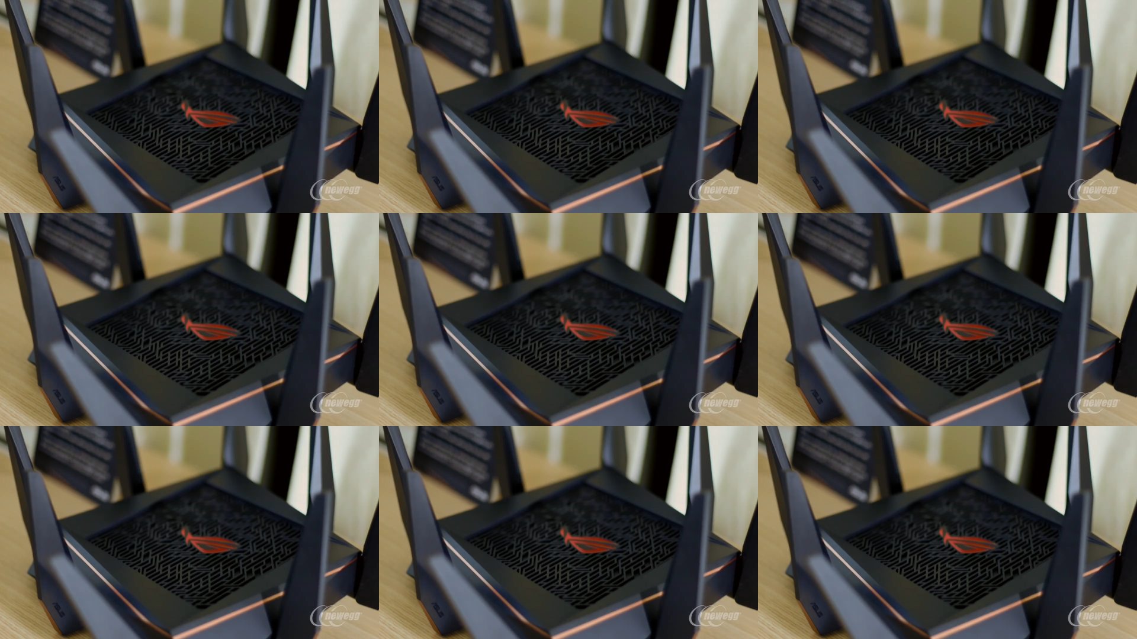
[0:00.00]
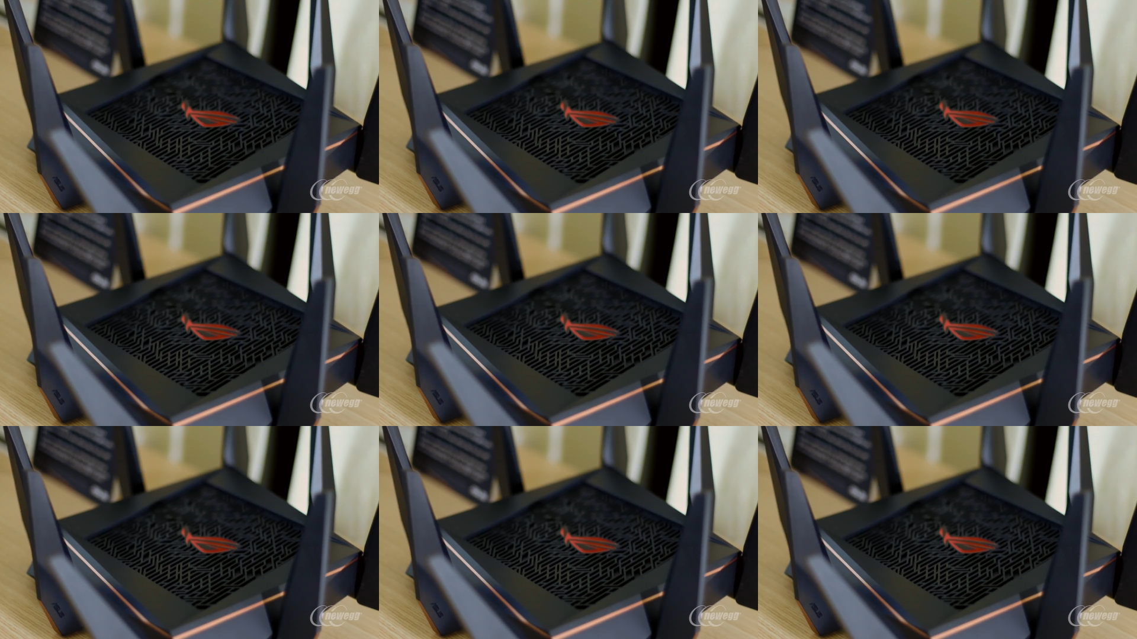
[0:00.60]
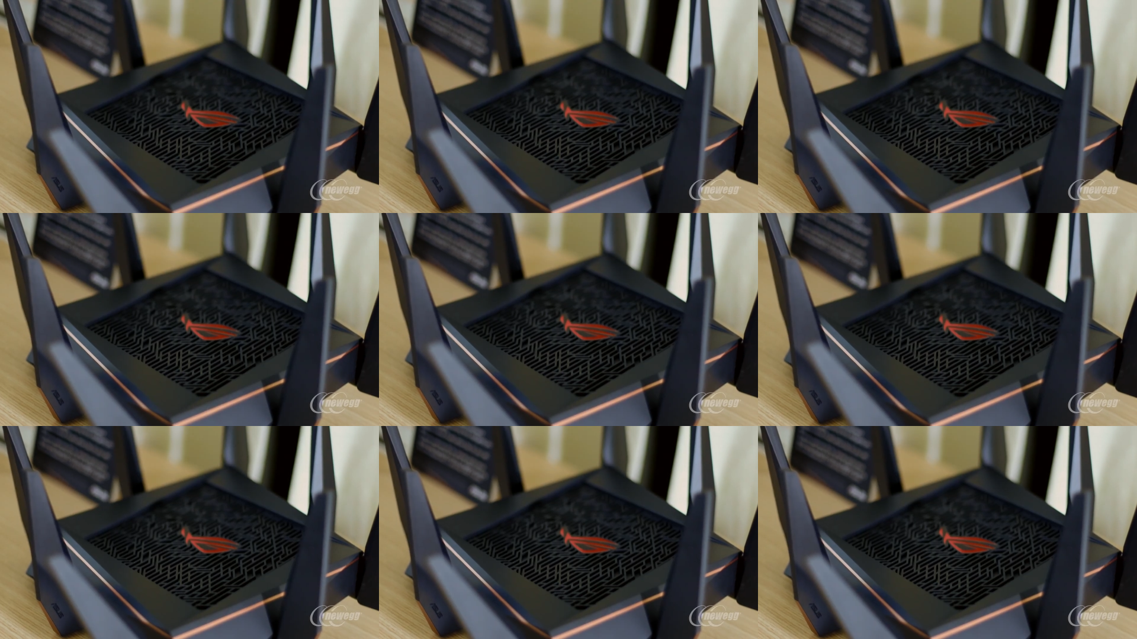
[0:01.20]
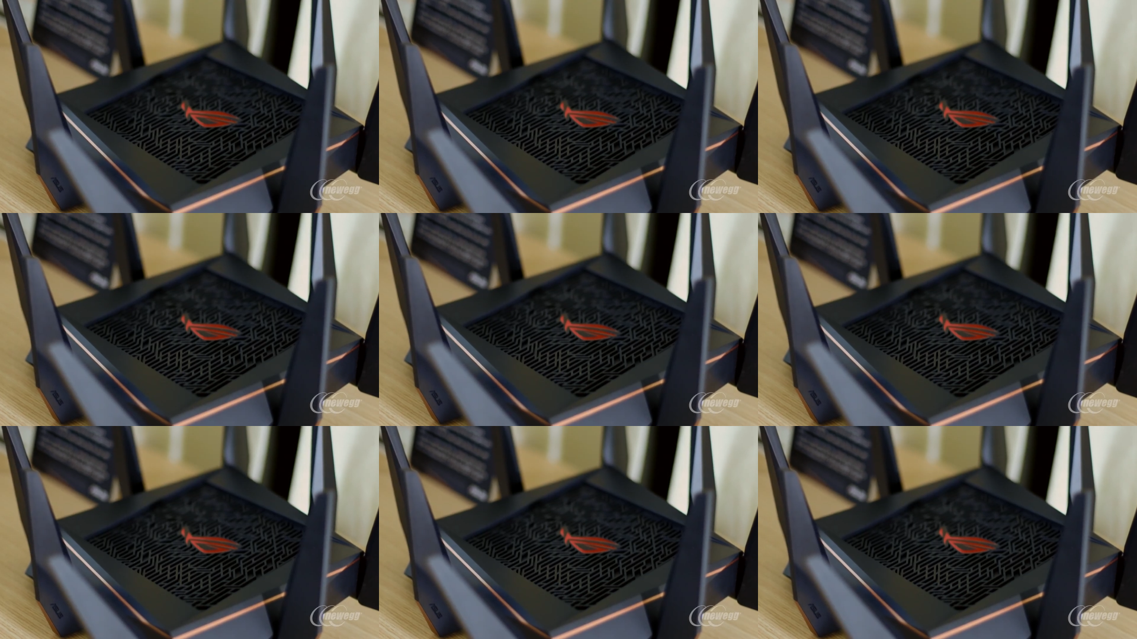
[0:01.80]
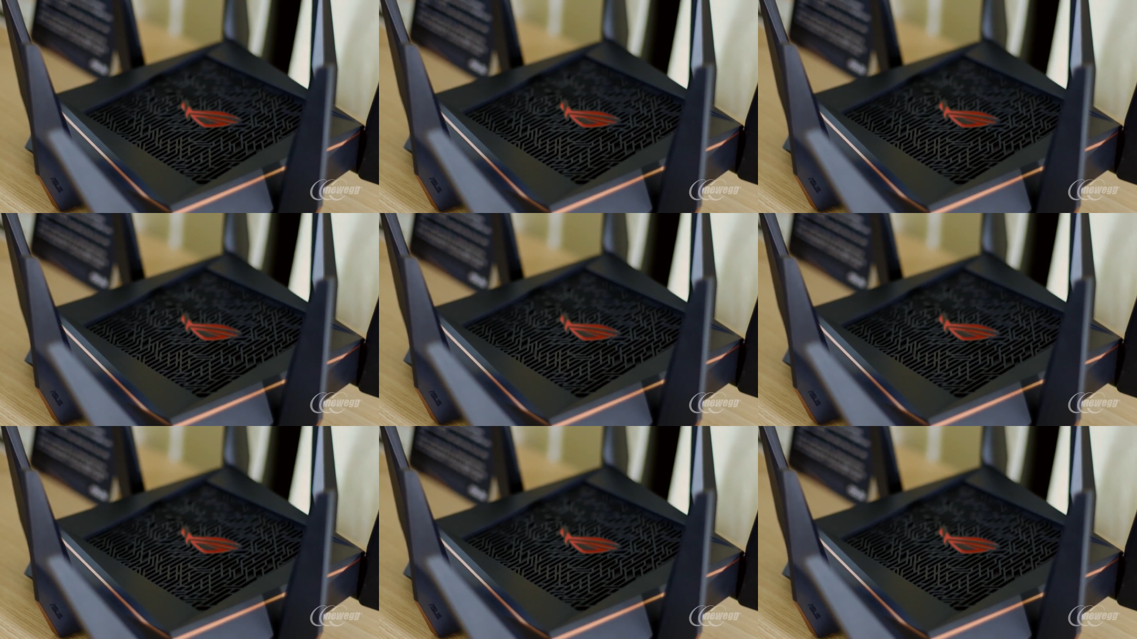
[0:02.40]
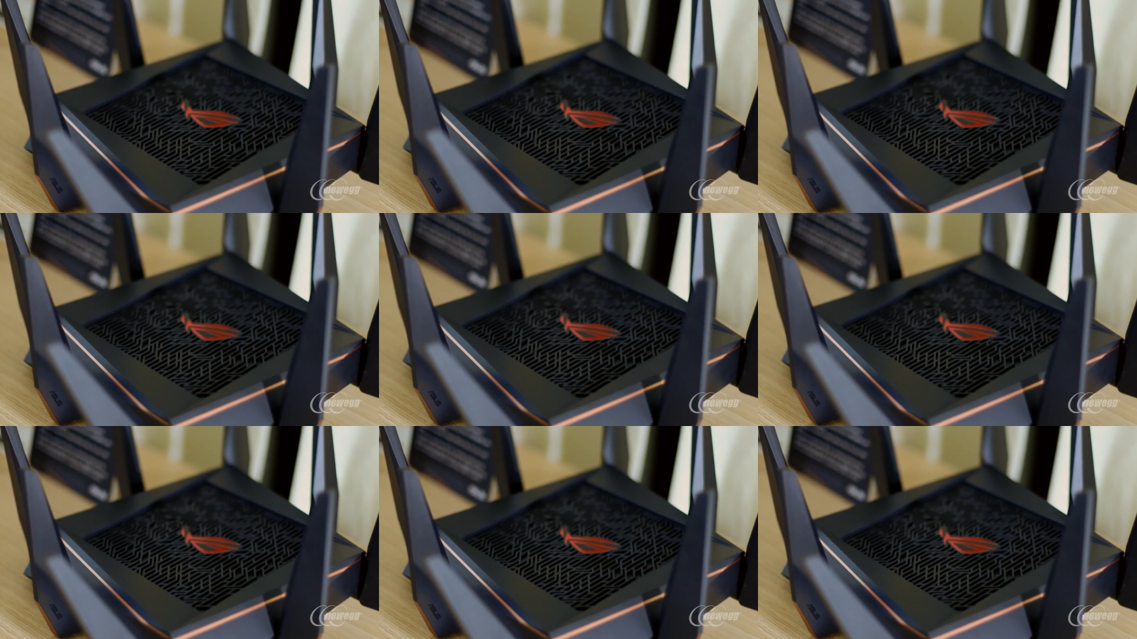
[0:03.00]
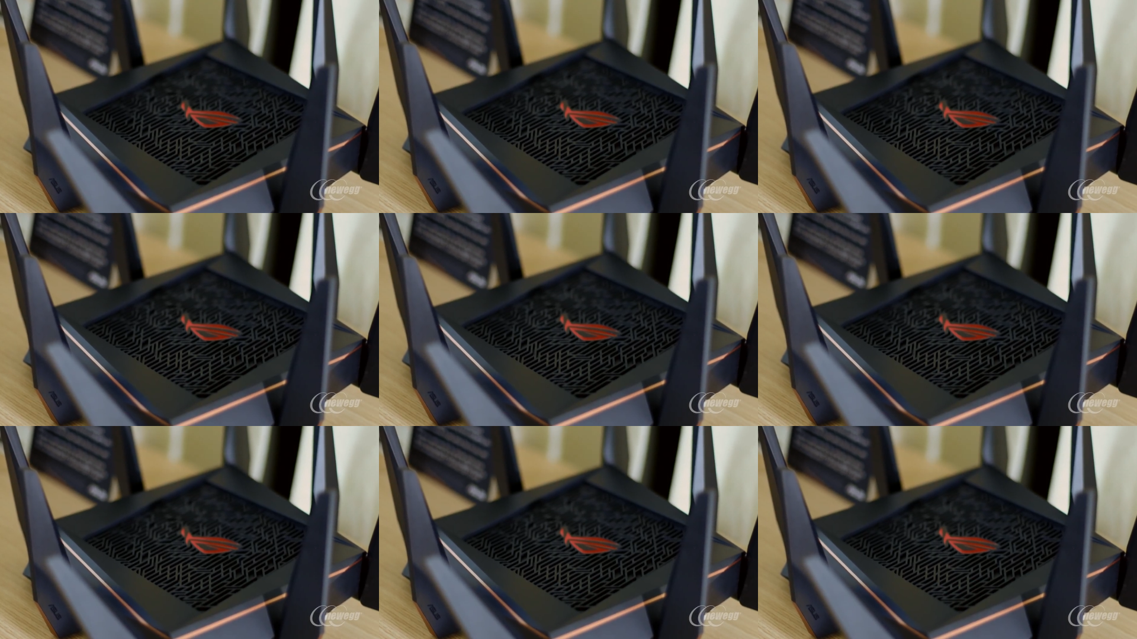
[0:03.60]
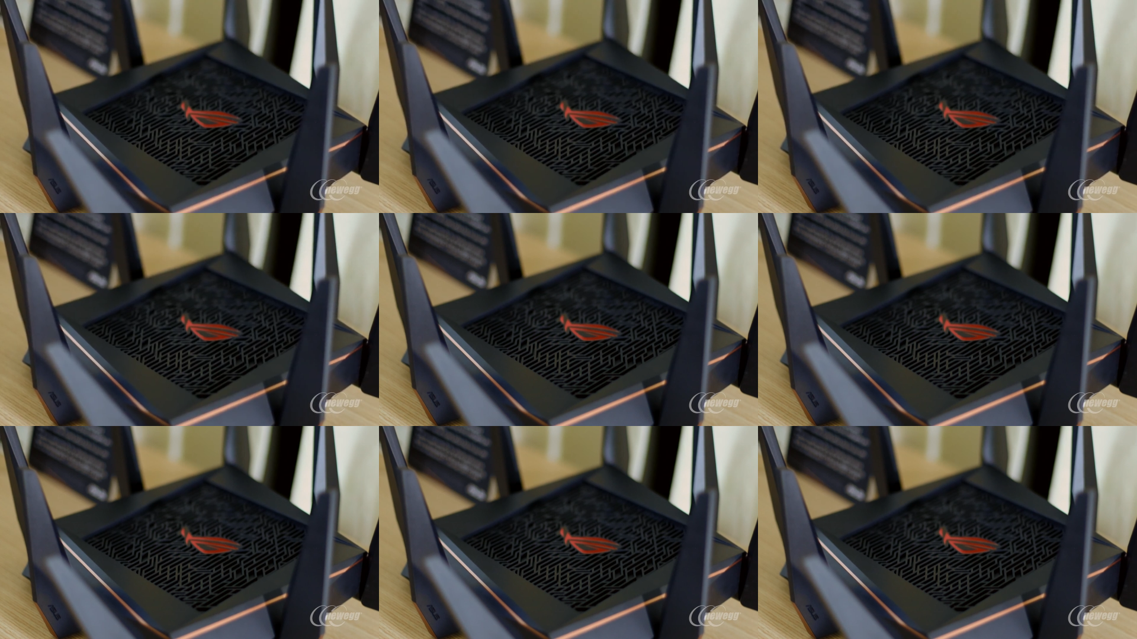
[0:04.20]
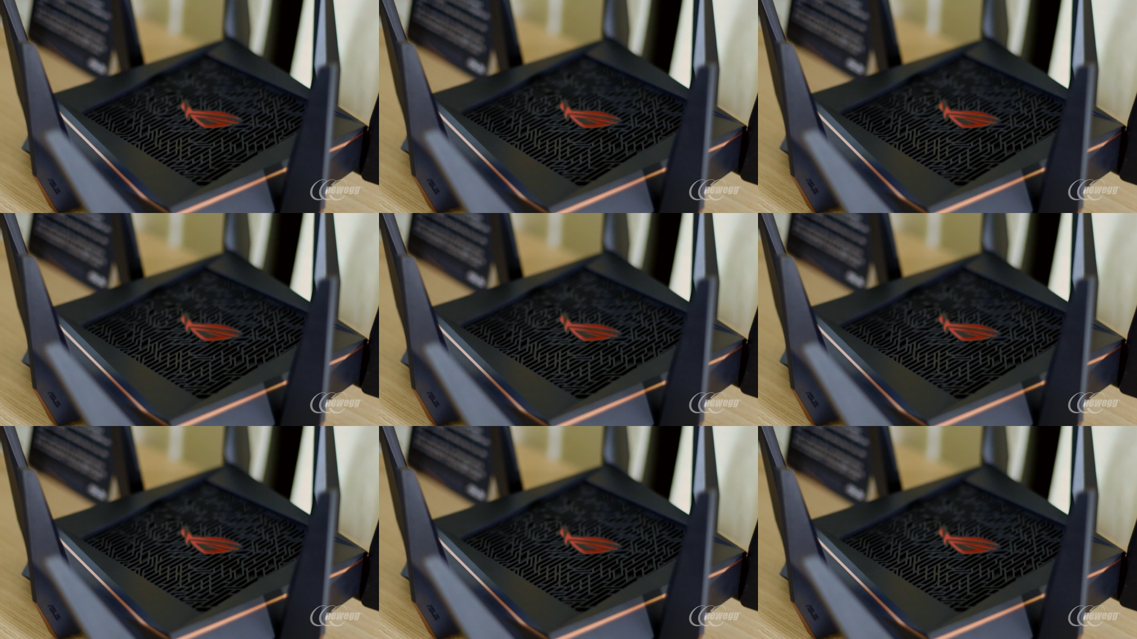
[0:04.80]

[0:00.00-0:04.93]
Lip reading: Nobody's mouth can be seen.